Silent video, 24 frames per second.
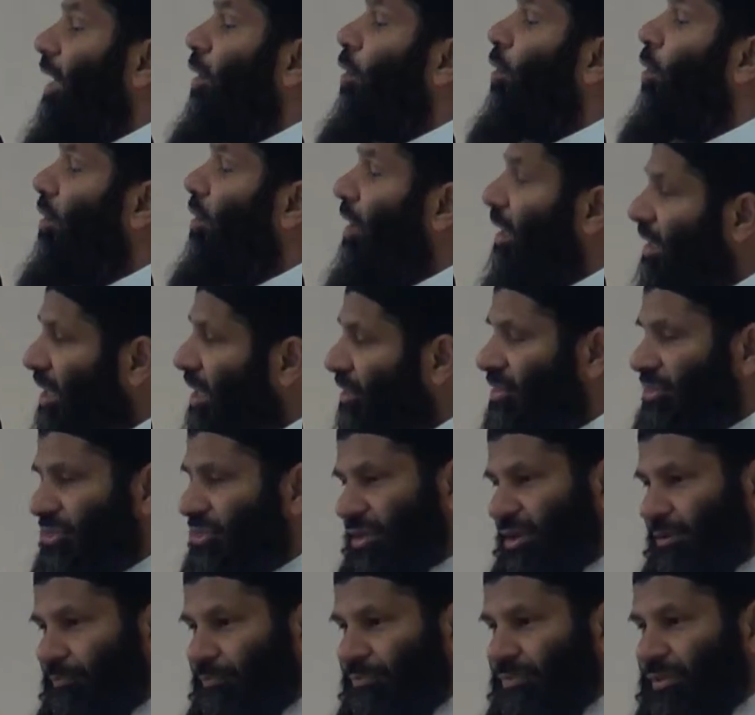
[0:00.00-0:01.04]
Or another
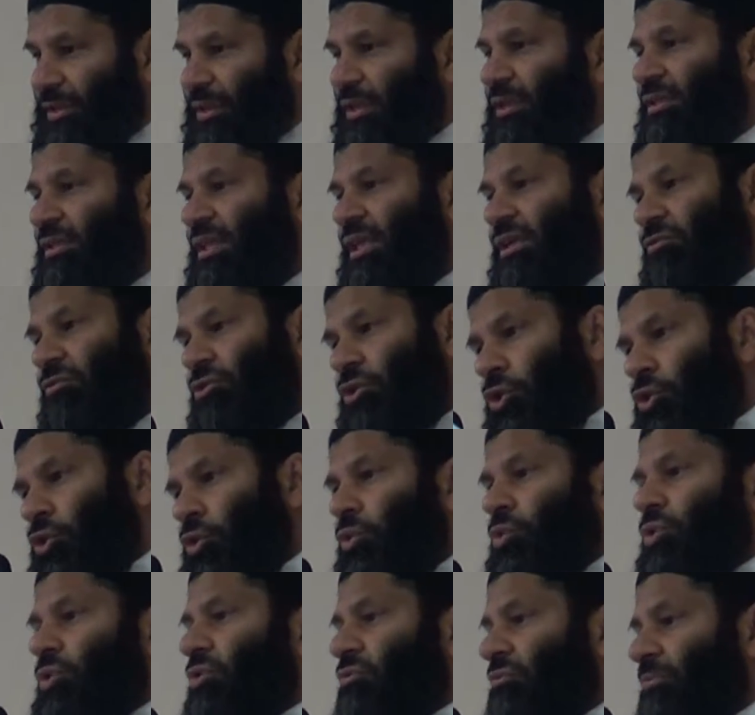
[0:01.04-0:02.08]
thing, they
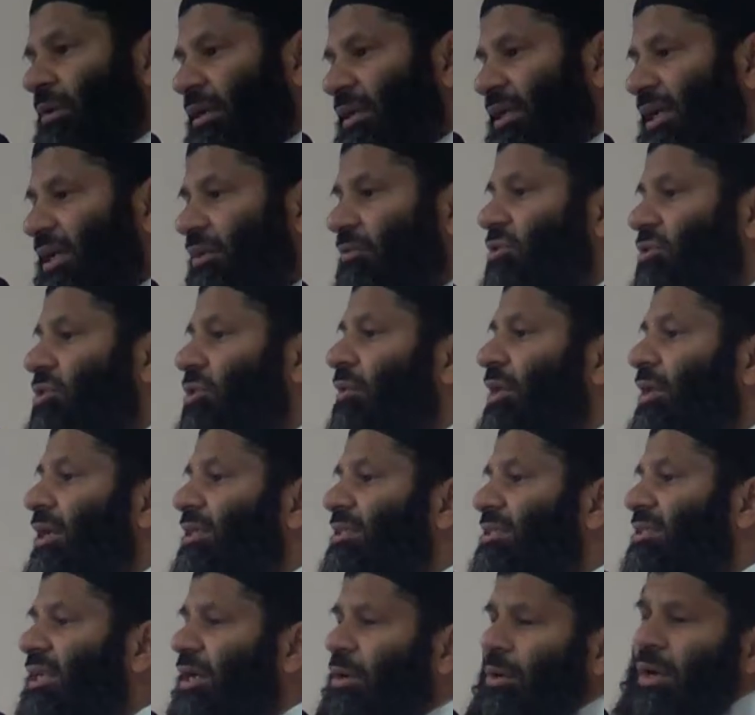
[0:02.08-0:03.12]
choose to remain ignorant so they
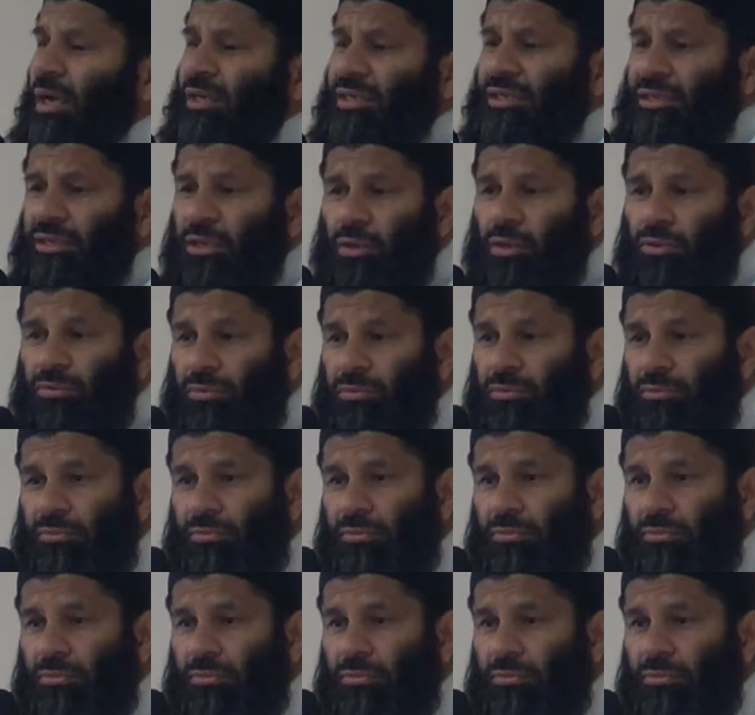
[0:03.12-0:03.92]
can say, oh, I didn't know.